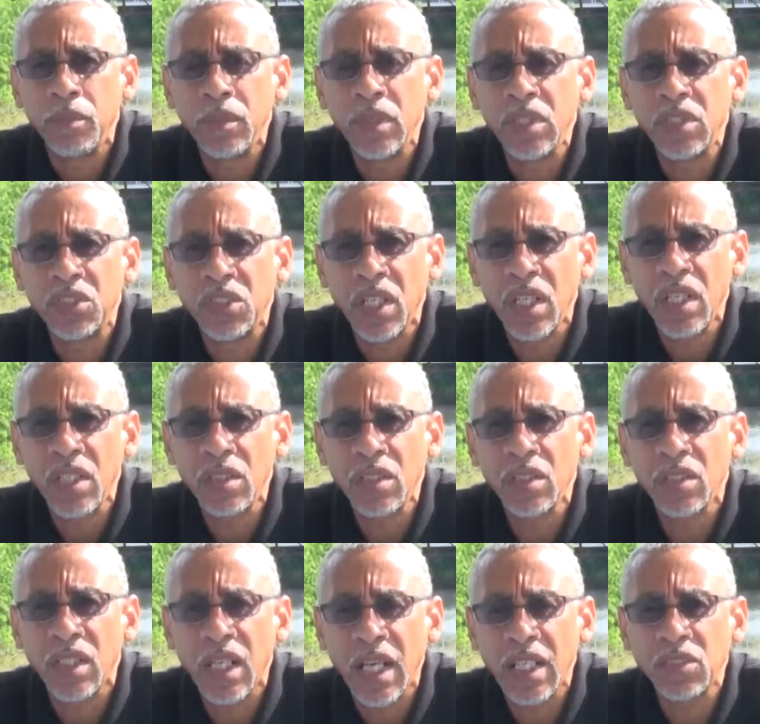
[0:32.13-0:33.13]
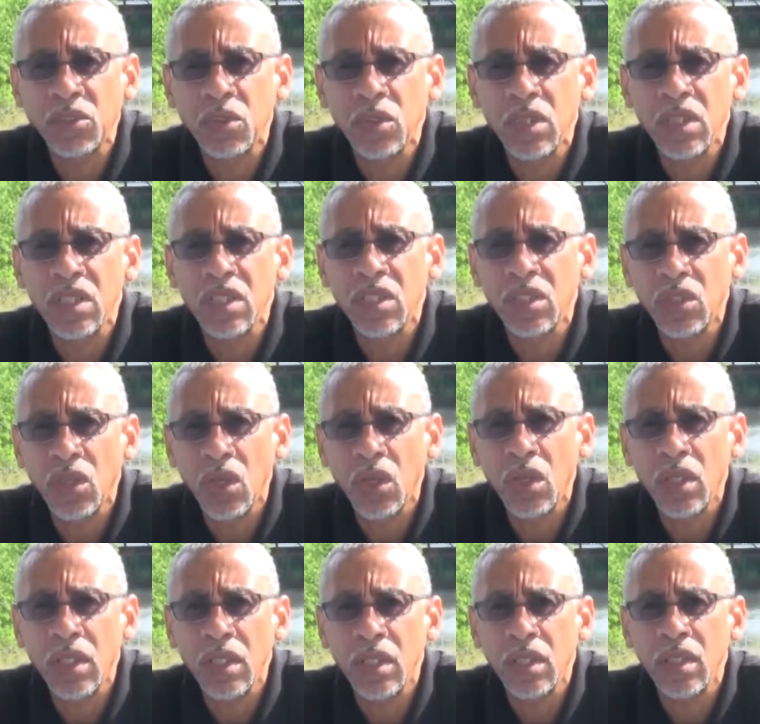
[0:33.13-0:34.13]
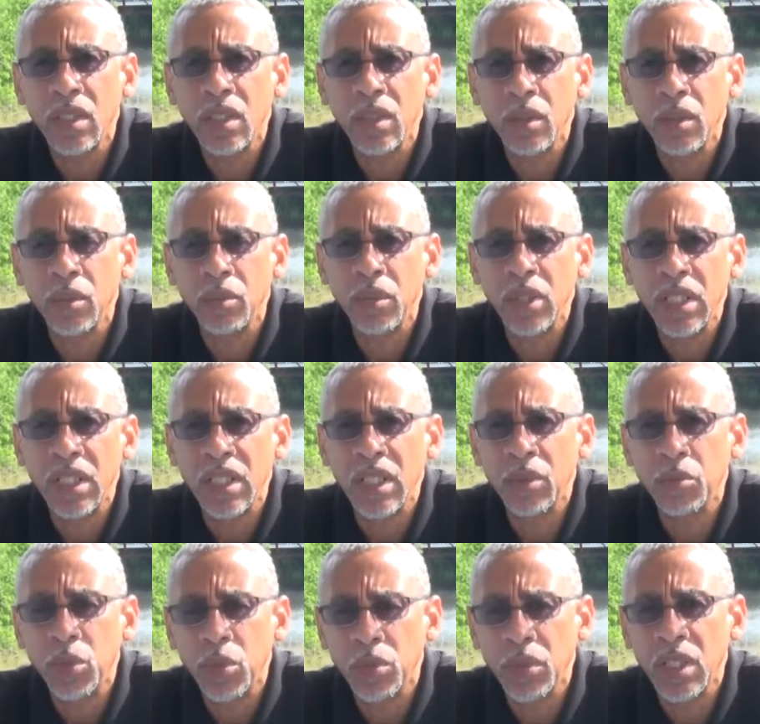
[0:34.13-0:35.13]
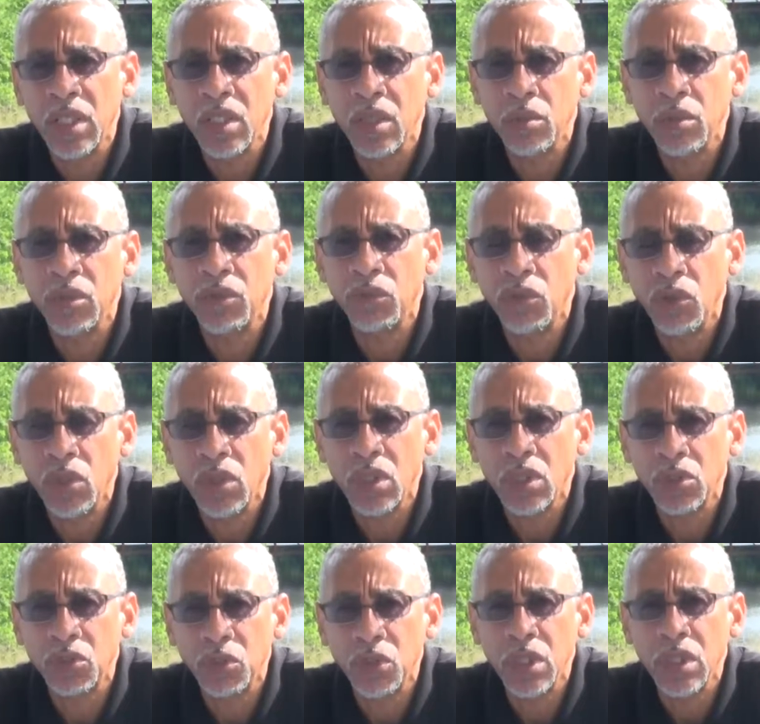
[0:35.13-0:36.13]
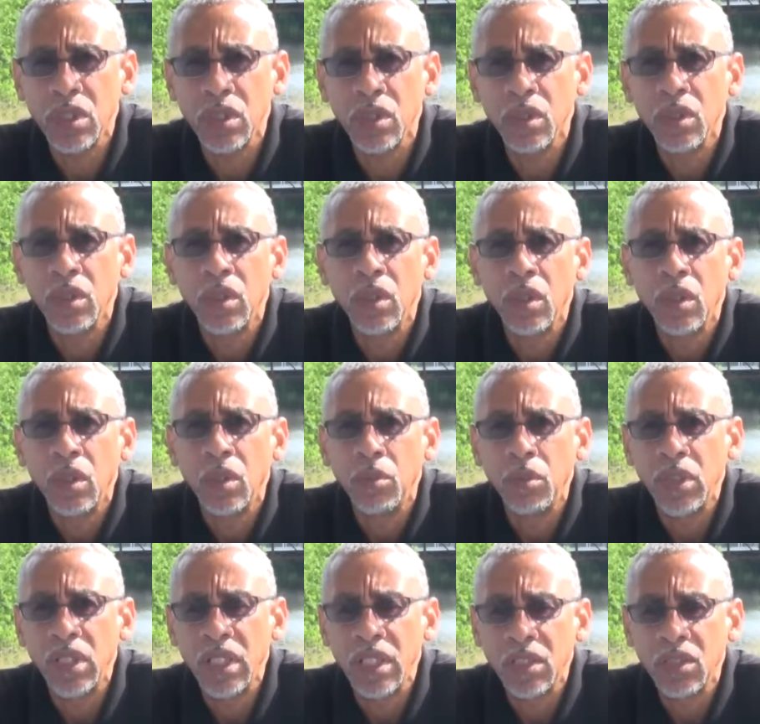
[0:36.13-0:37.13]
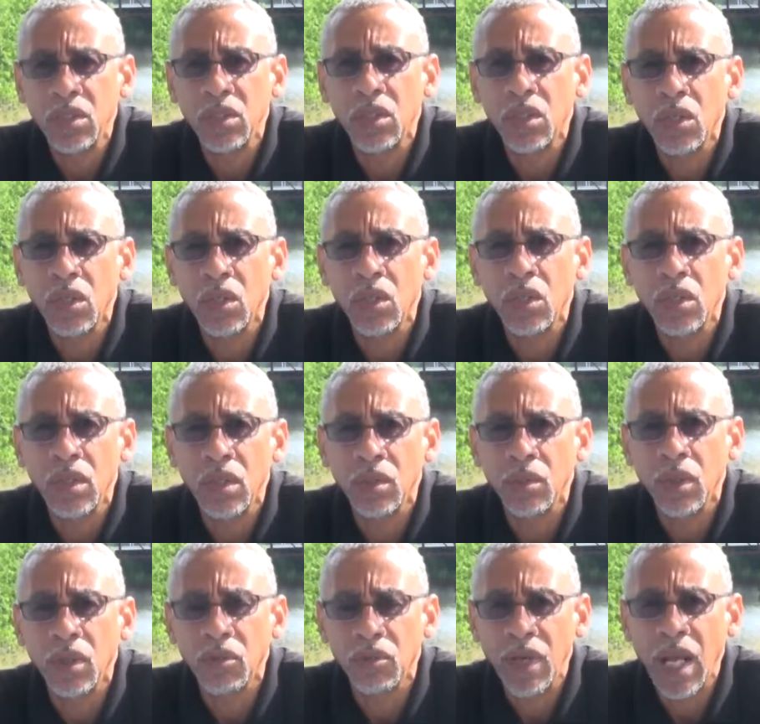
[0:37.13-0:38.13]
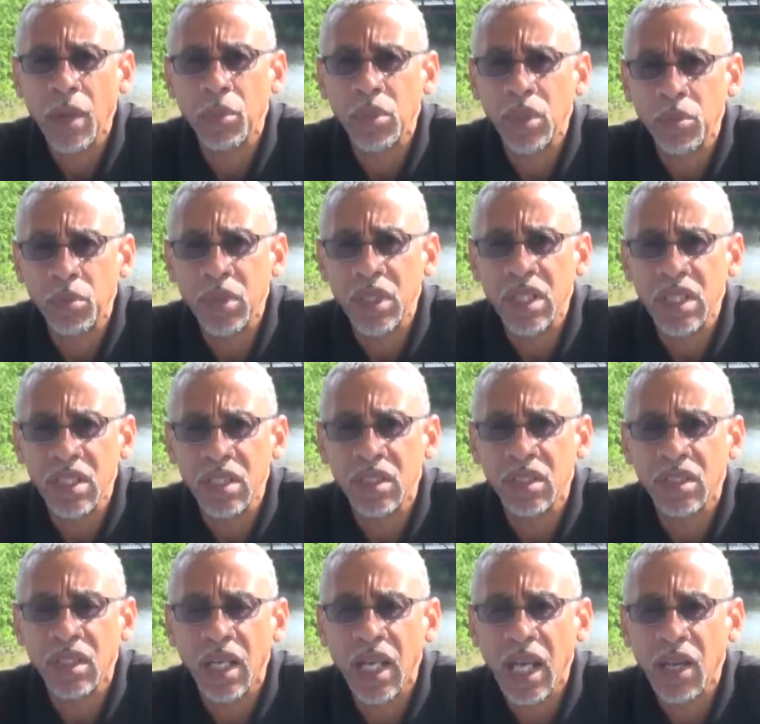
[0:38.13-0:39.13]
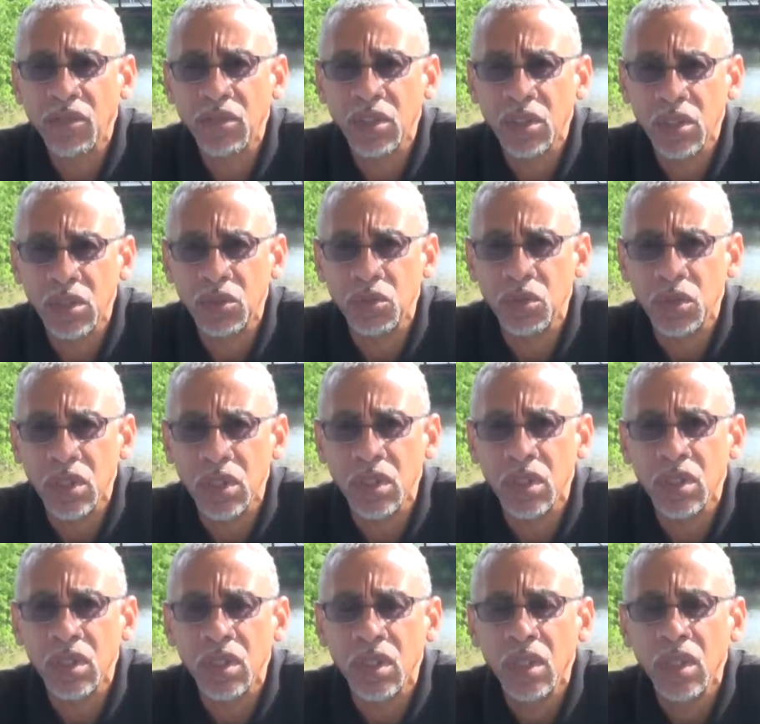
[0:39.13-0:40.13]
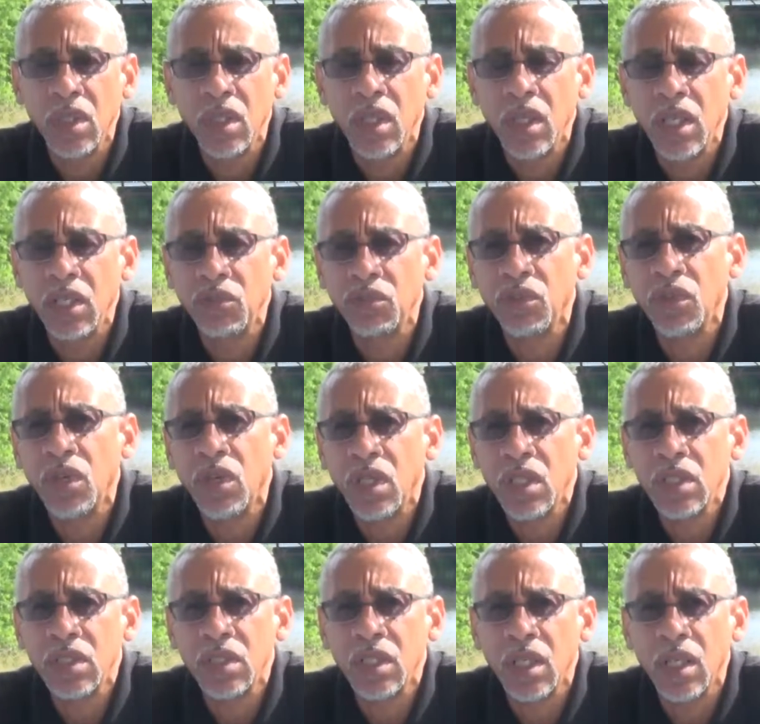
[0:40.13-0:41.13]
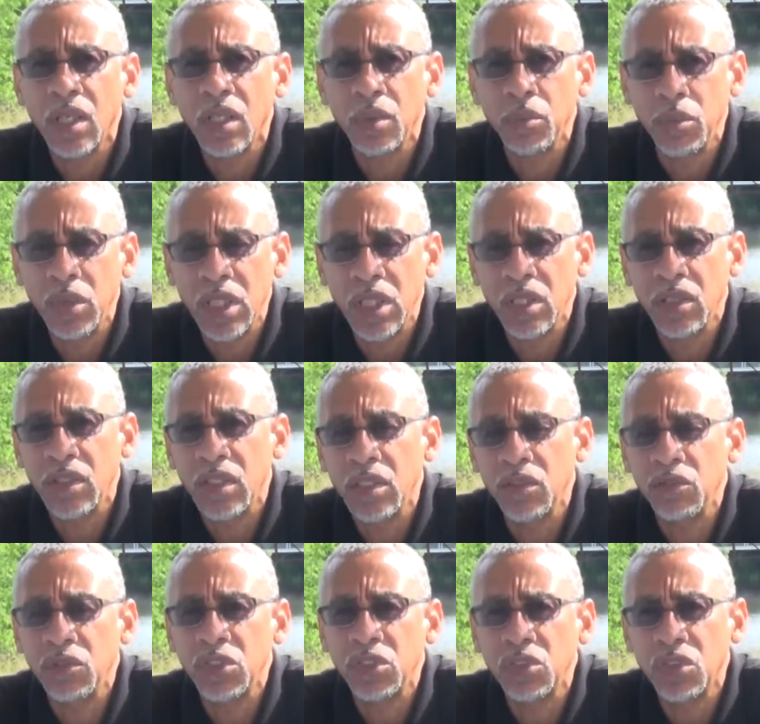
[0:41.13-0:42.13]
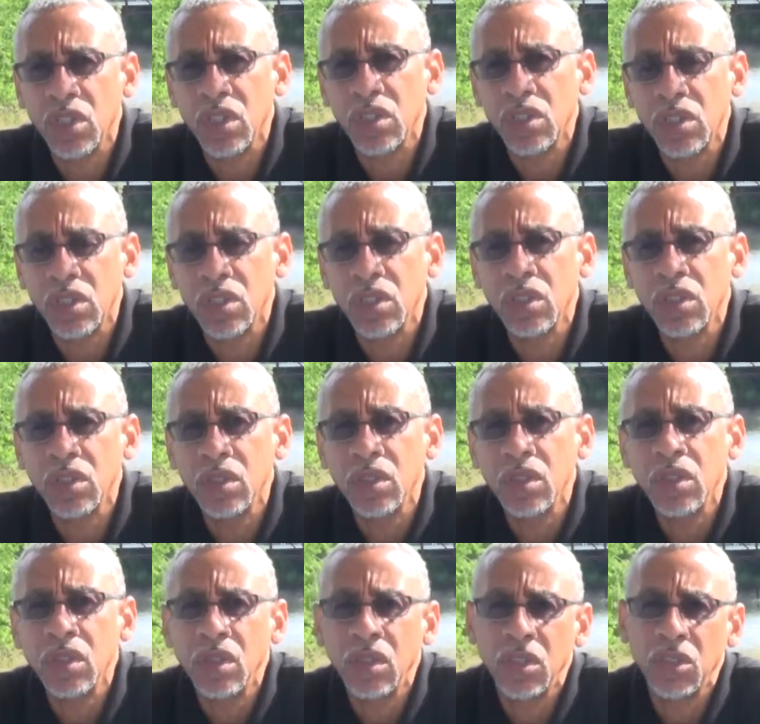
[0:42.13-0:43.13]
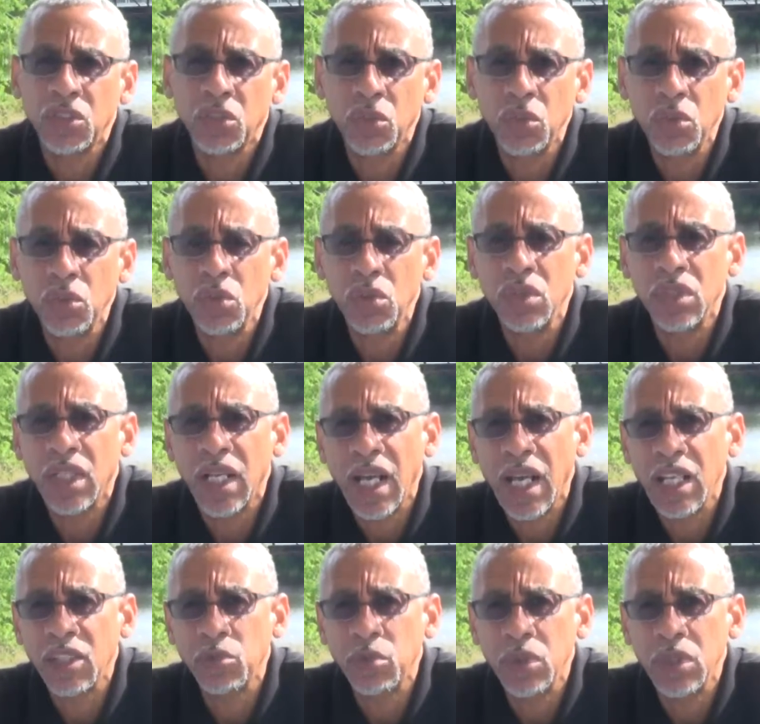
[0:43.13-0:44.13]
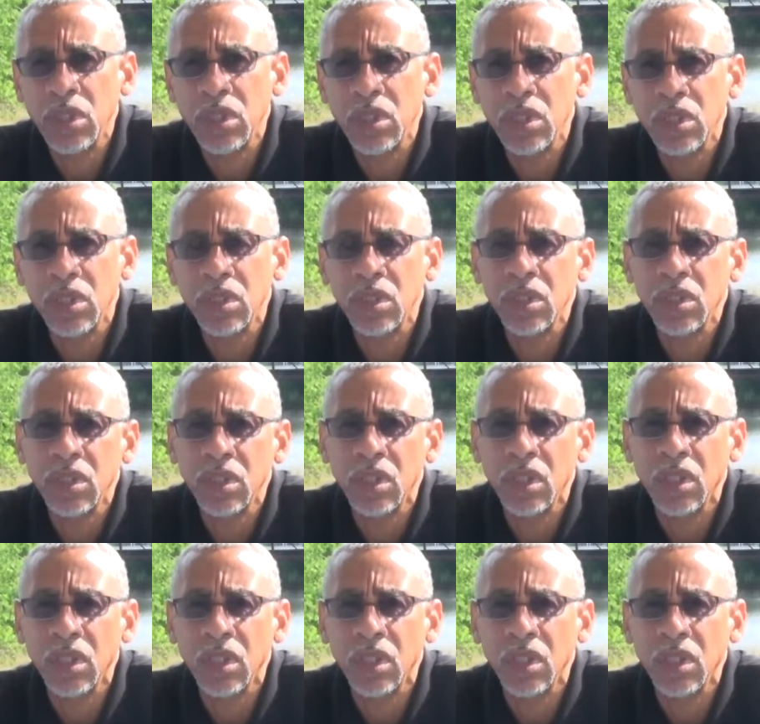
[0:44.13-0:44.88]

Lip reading: The changes actually started being implemented before Katrina, but they took on a rapid pace after Katrina, as far as the building of infrastructure, the schools, the hospitals,